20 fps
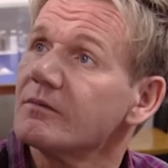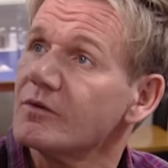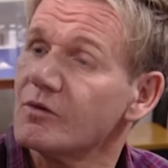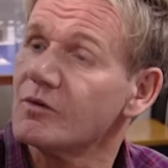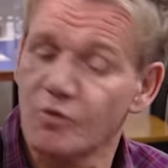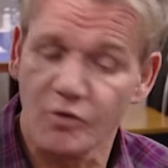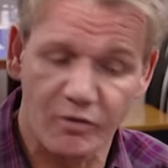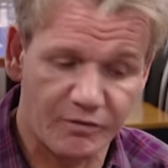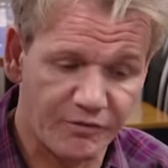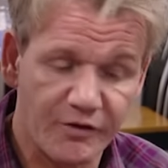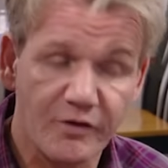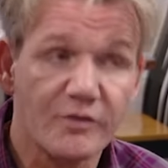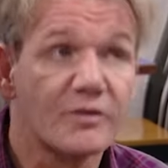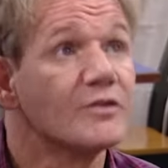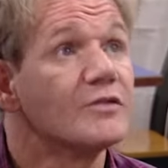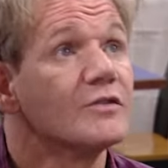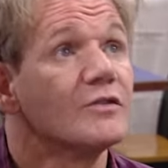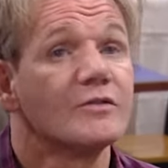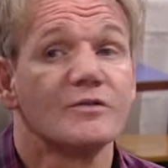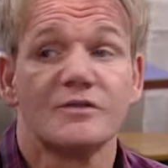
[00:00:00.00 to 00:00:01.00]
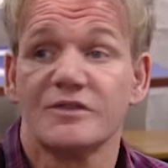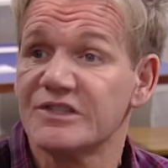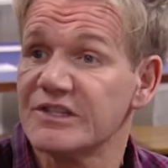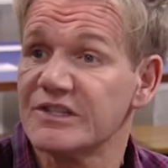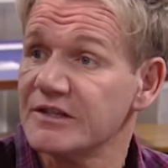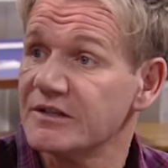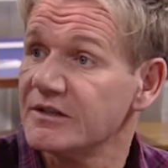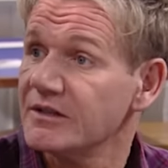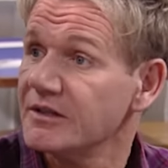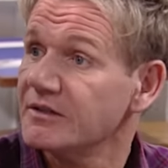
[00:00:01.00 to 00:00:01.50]
You walk through the door and you
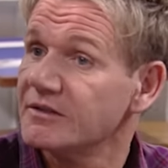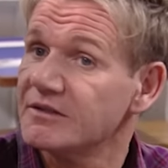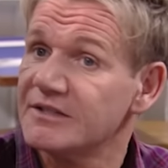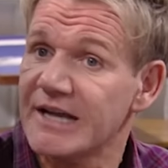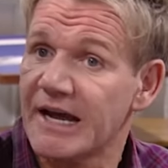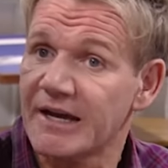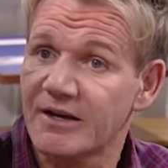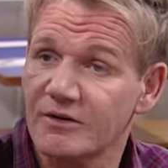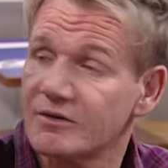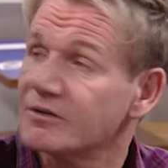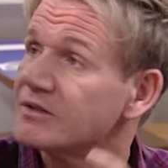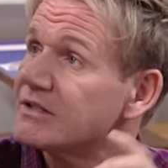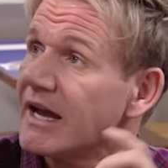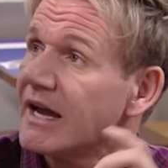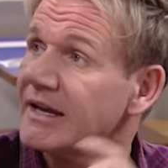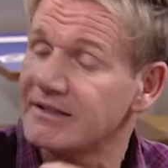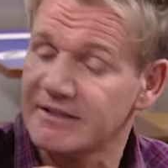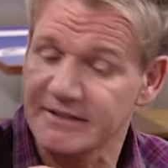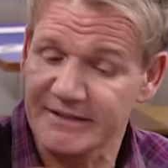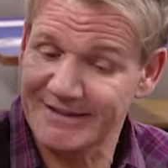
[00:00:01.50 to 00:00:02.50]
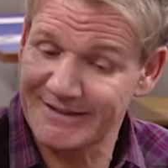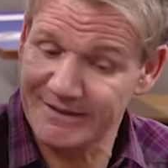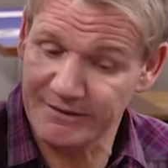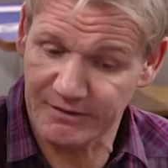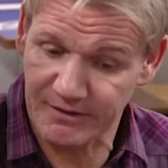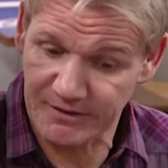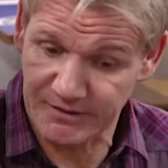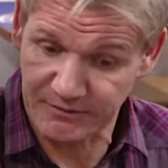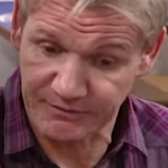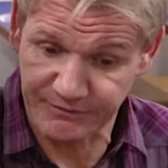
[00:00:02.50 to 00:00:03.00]
see the decor dated. I
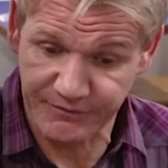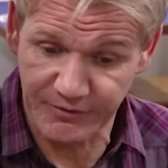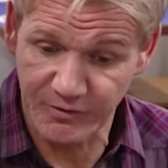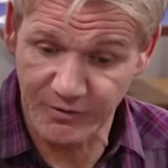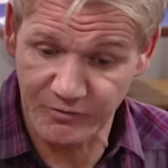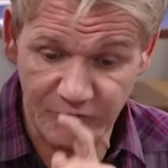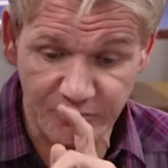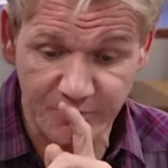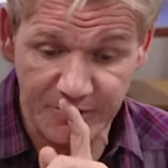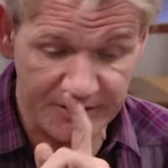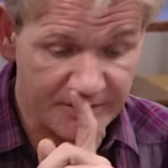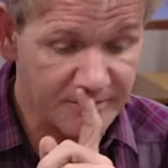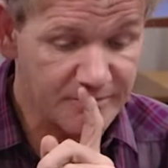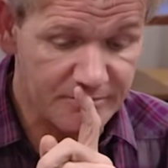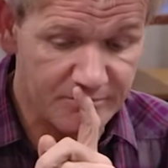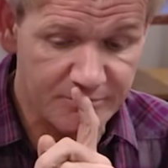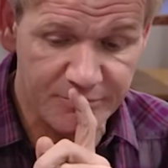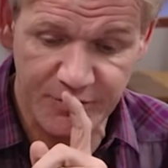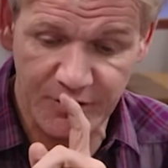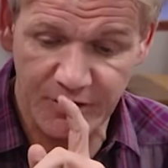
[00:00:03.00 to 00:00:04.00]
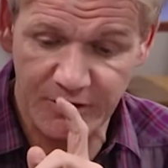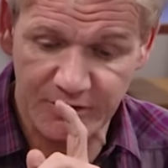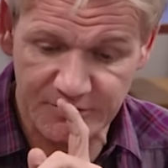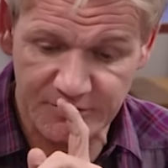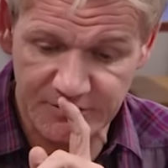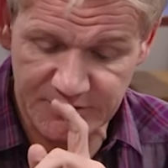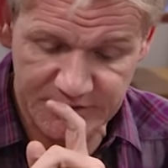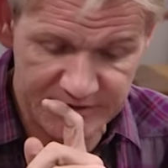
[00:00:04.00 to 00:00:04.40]
didn't think the food would be beyond